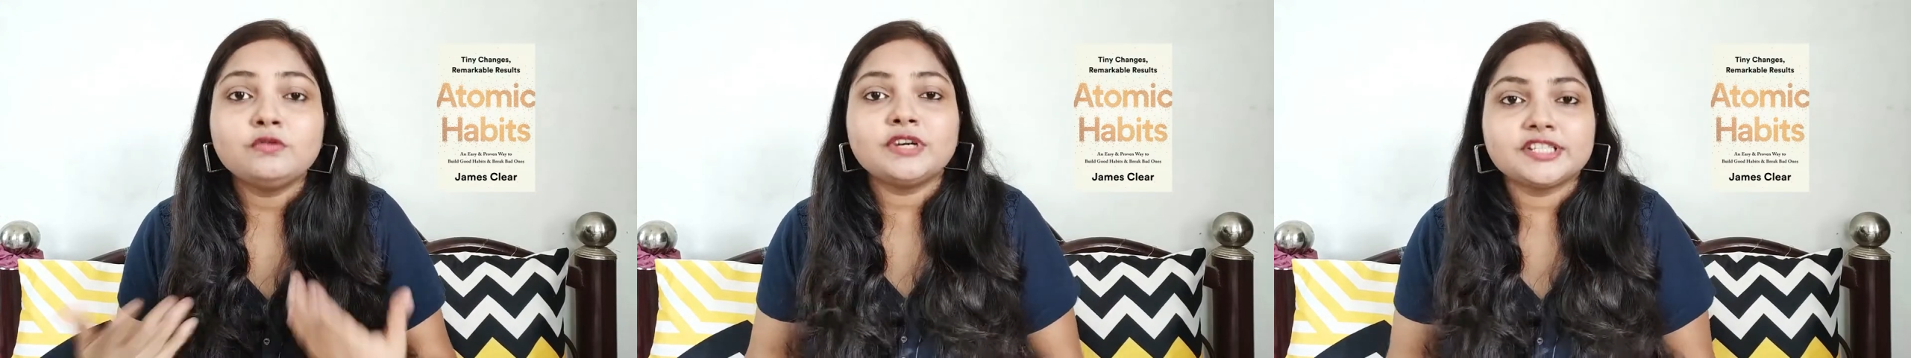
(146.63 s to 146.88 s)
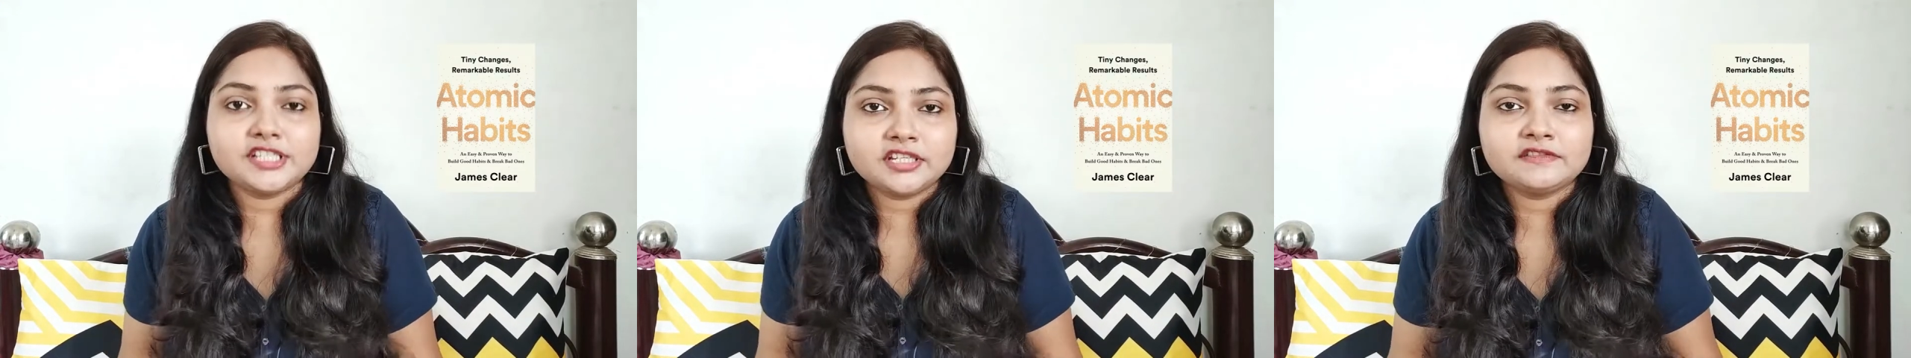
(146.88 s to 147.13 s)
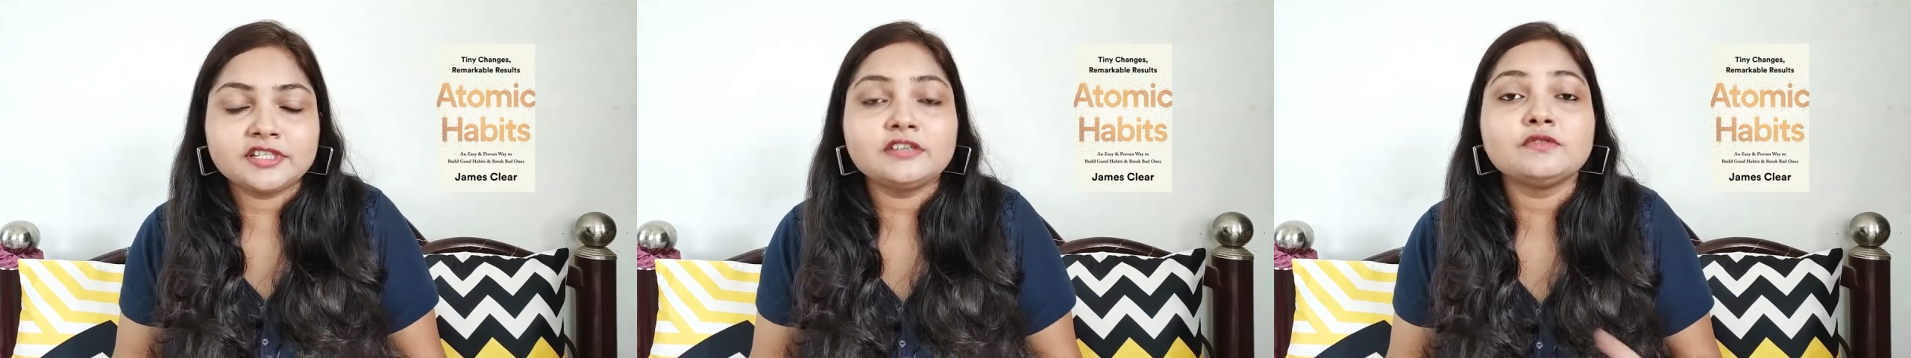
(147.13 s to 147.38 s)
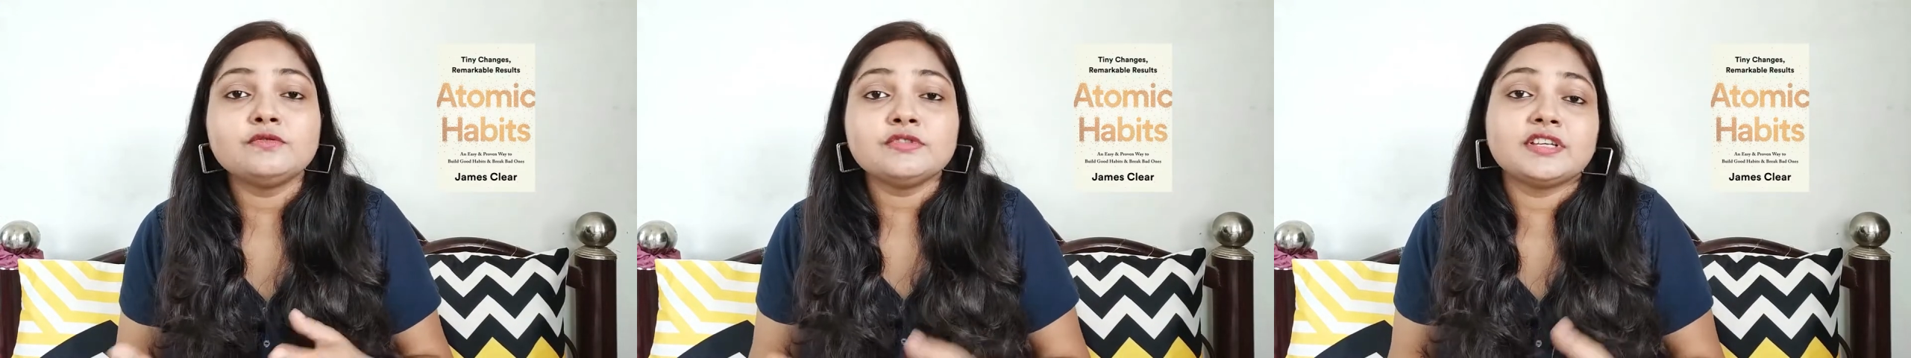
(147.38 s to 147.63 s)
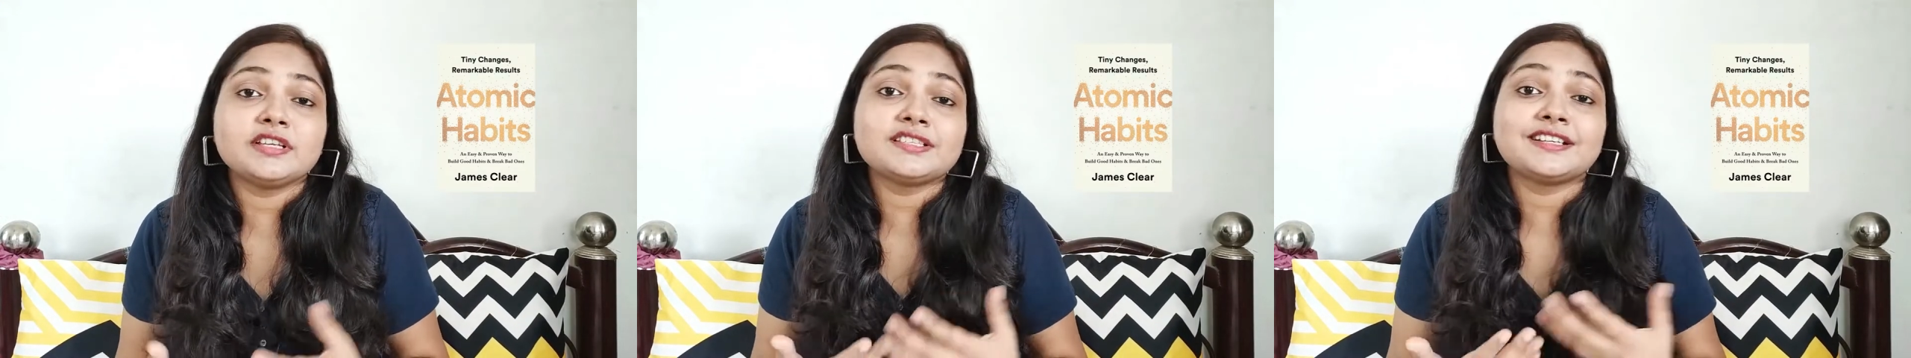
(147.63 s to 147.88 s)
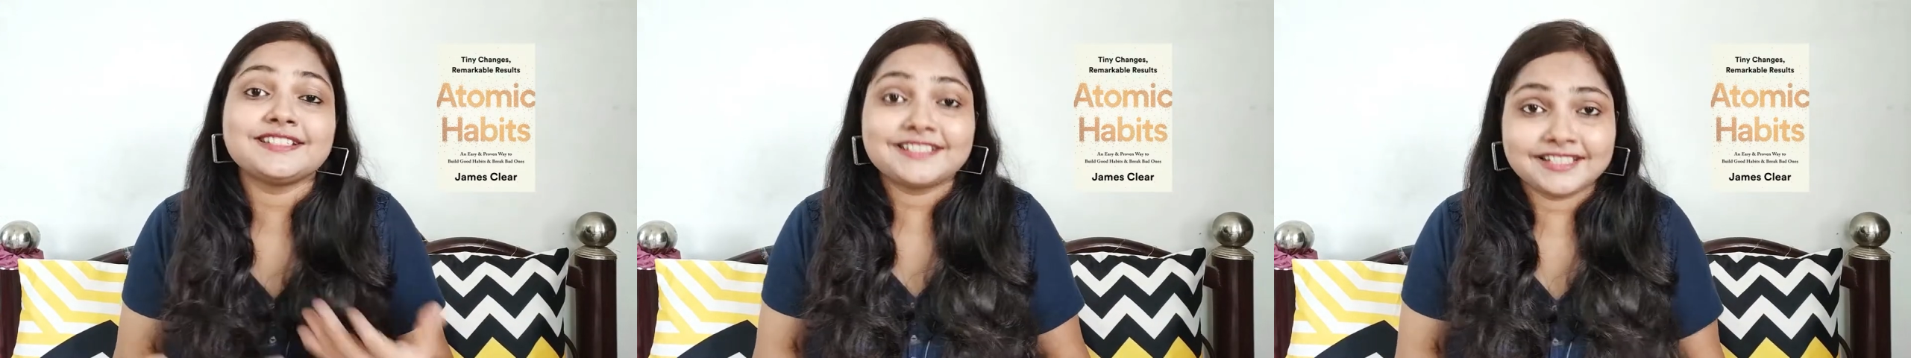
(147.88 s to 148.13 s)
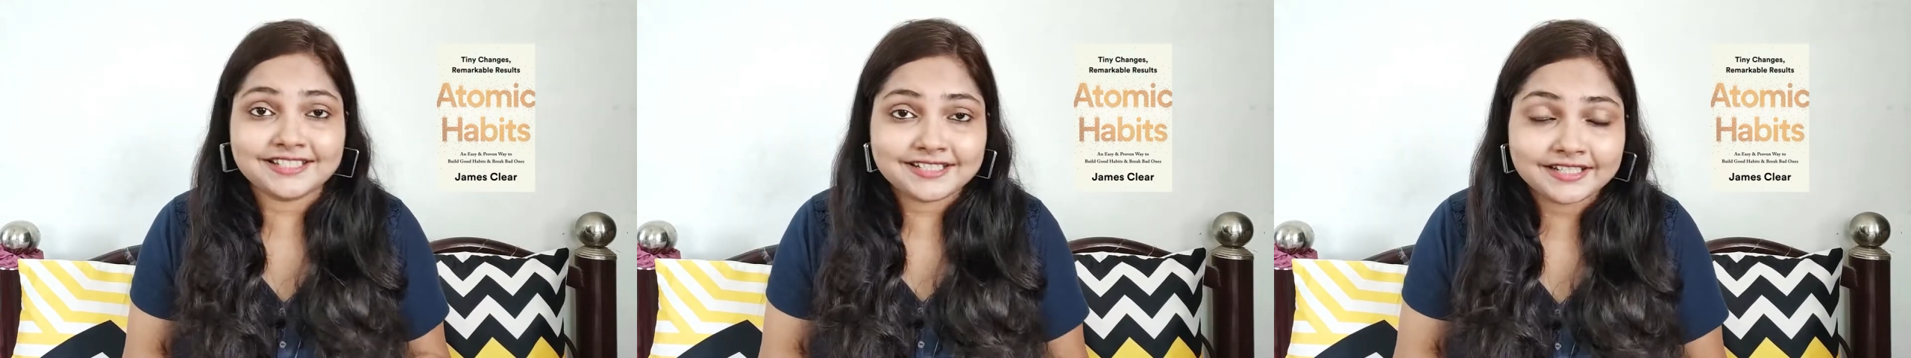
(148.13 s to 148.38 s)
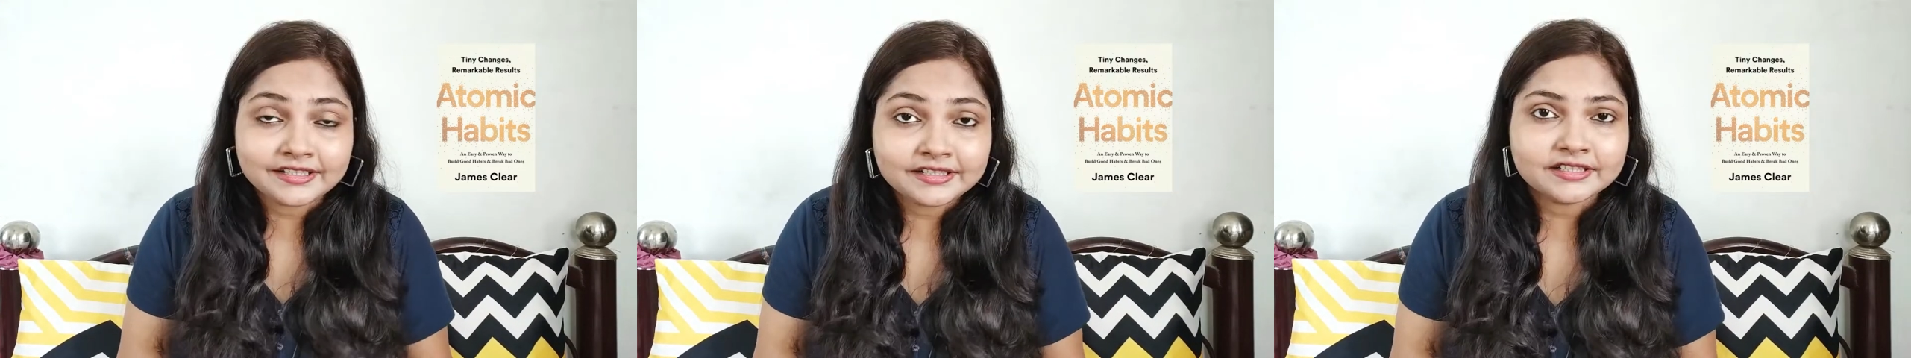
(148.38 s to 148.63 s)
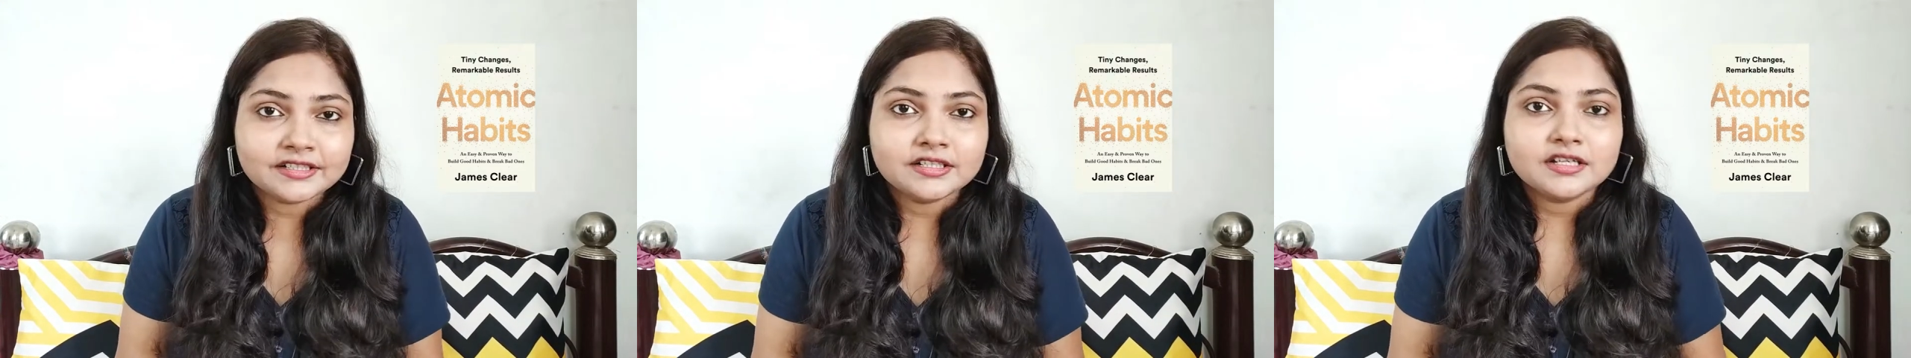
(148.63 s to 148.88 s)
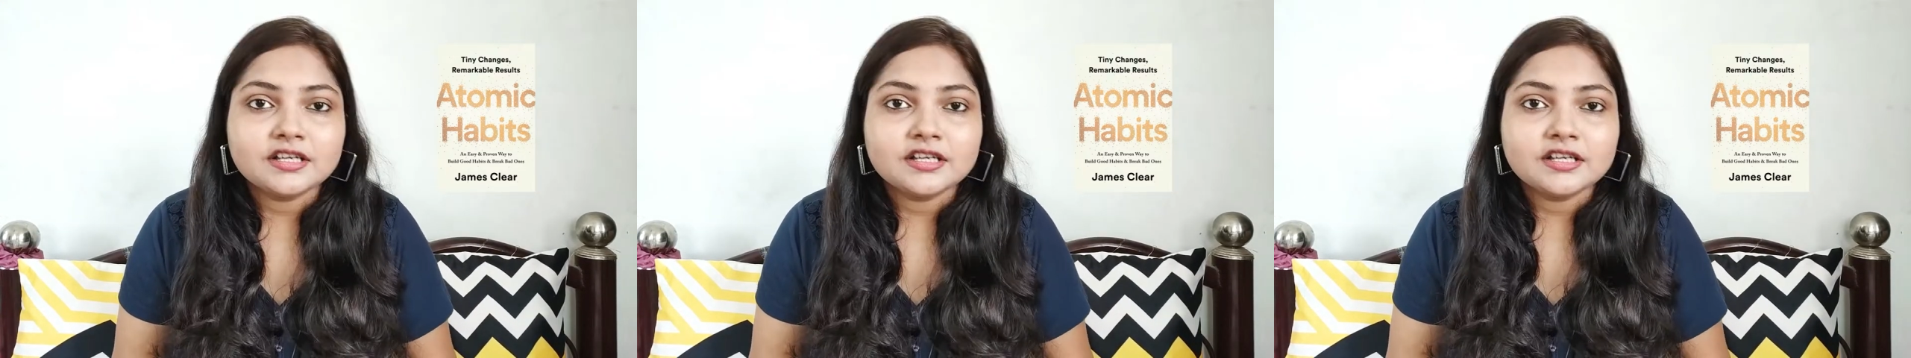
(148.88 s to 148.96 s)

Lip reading: Who achieves it? Who is consistent?